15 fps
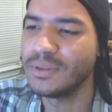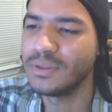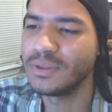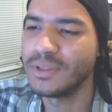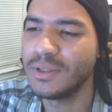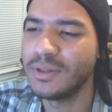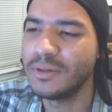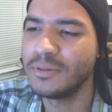
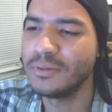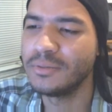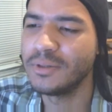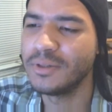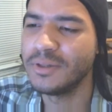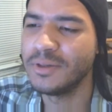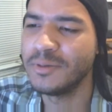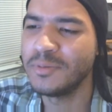So,
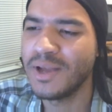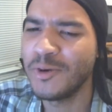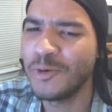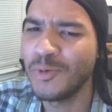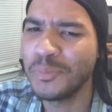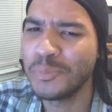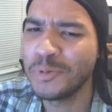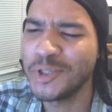you know, I
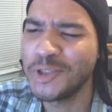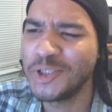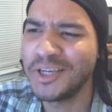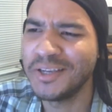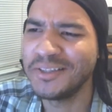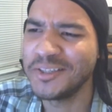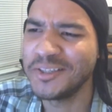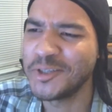don't
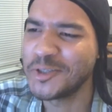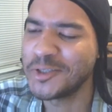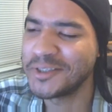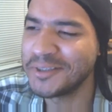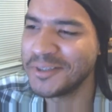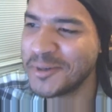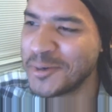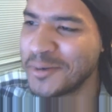appreciate
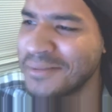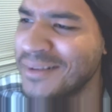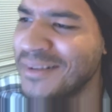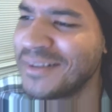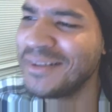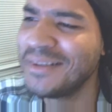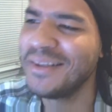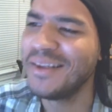this, you know.
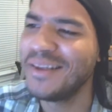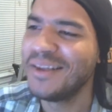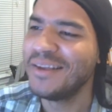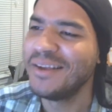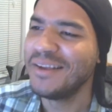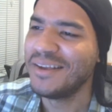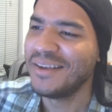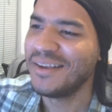
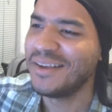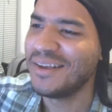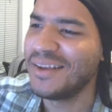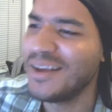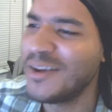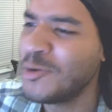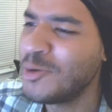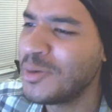
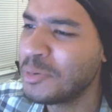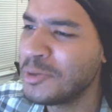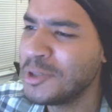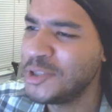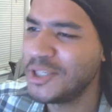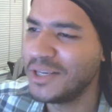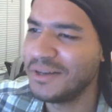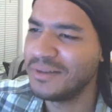I don't
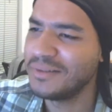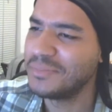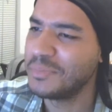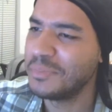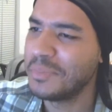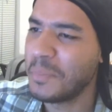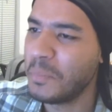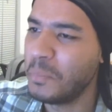appreciate it.
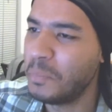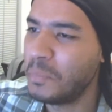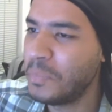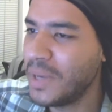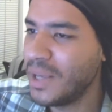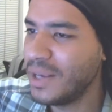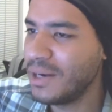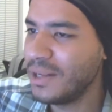
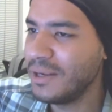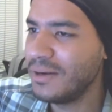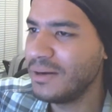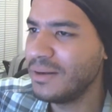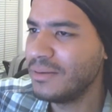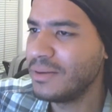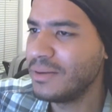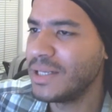But, you
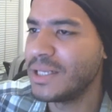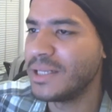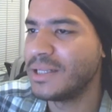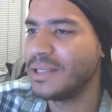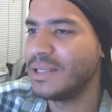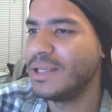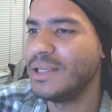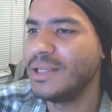know,
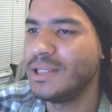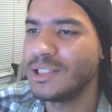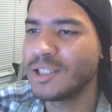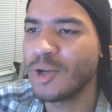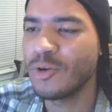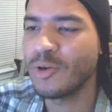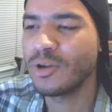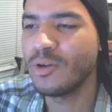it is
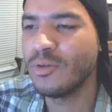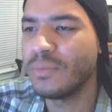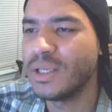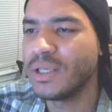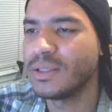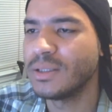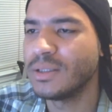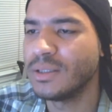Koda
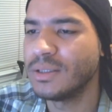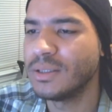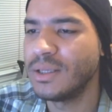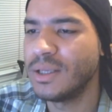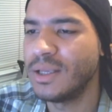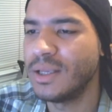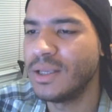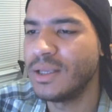Kumi.
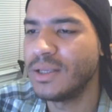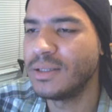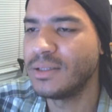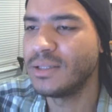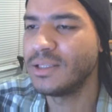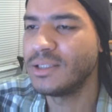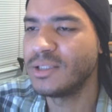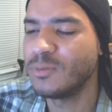
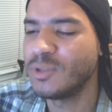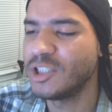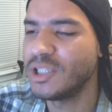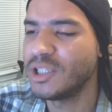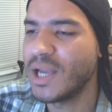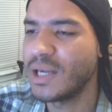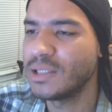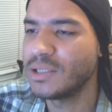And this is what
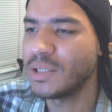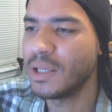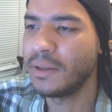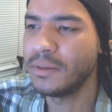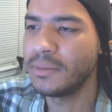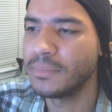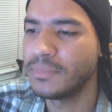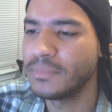she got to
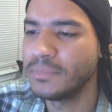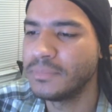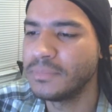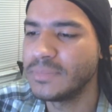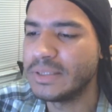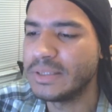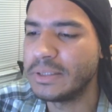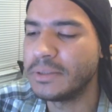say.
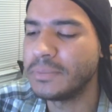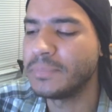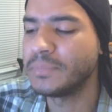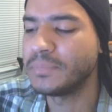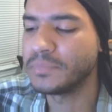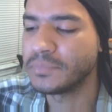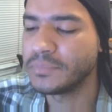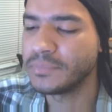
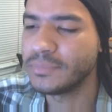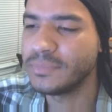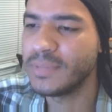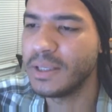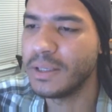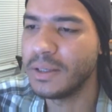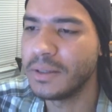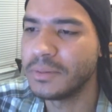
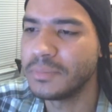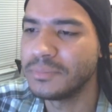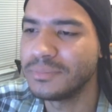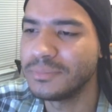Yeah.